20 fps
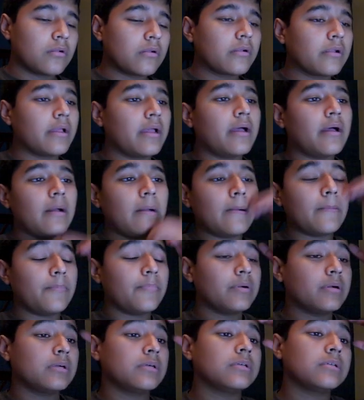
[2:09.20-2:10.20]
Crap!
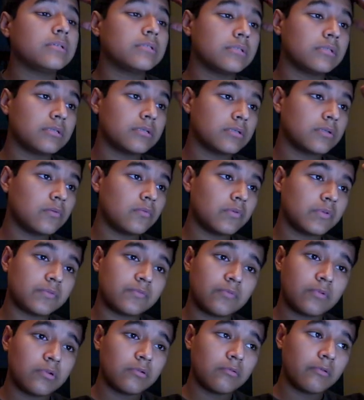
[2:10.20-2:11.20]
I don't know
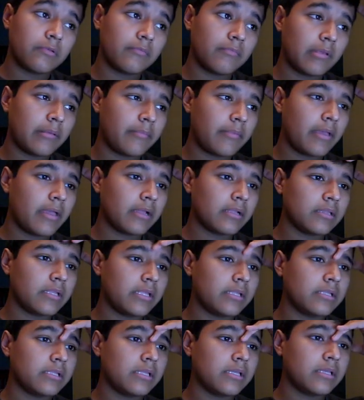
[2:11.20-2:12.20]
what's wrong with my Mac
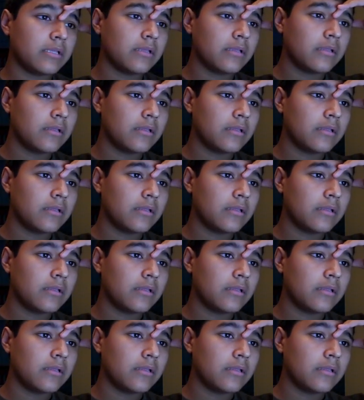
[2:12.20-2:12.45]
lately.